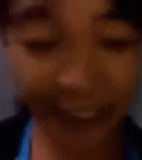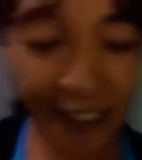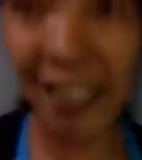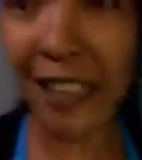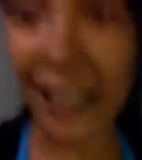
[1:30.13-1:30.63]

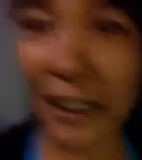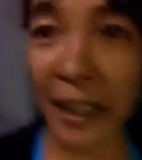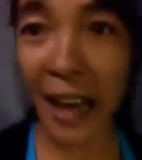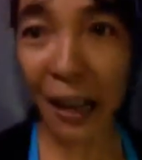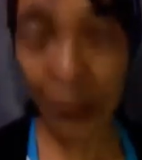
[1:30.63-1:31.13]
see
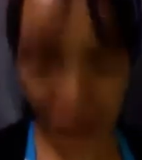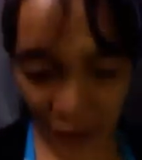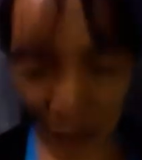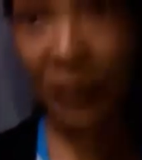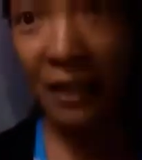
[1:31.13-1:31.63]
how
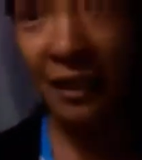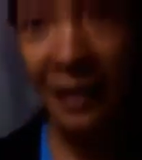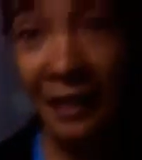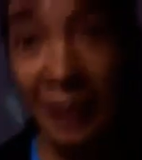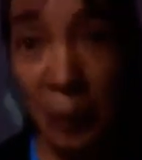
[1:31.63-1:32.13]
this works.
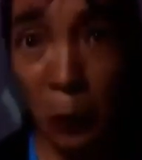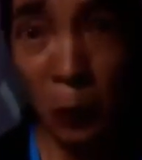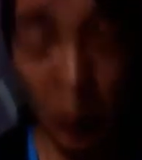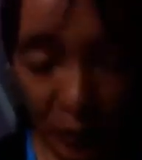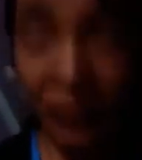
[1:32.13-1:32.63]

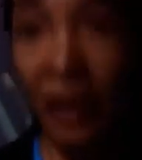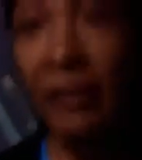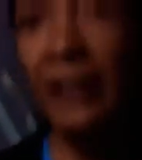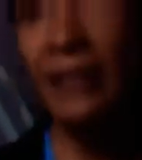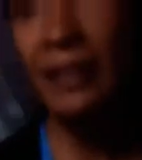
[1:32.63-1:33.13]
It's
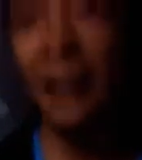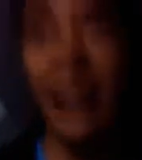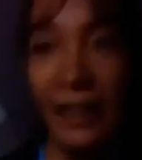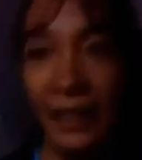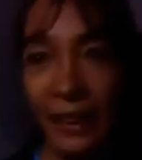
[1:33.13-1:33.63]
very
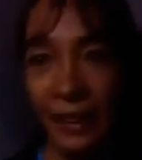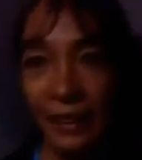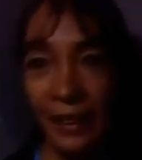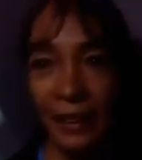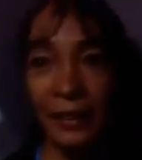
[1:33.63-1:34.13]
tiny
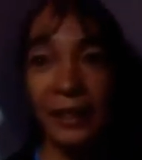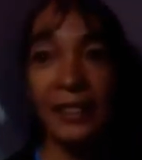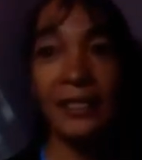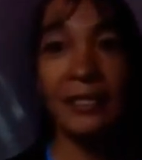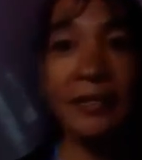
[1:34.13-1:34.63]
in here.
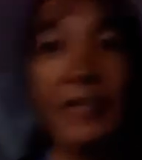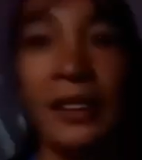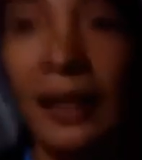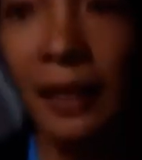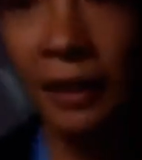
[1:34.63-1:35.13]

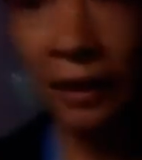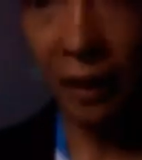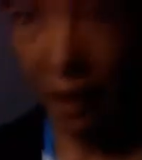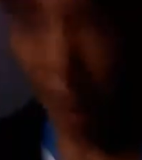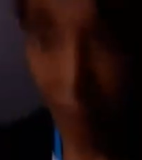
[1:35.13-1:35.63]

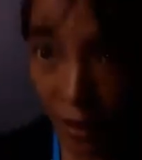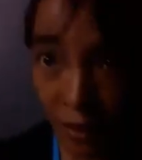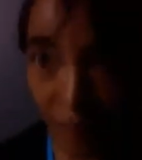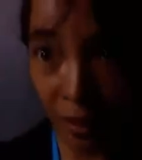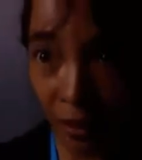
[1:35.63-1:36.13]

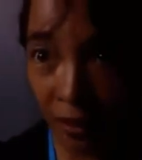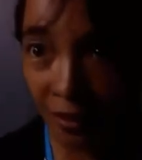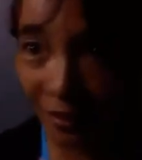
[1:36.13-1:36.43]
And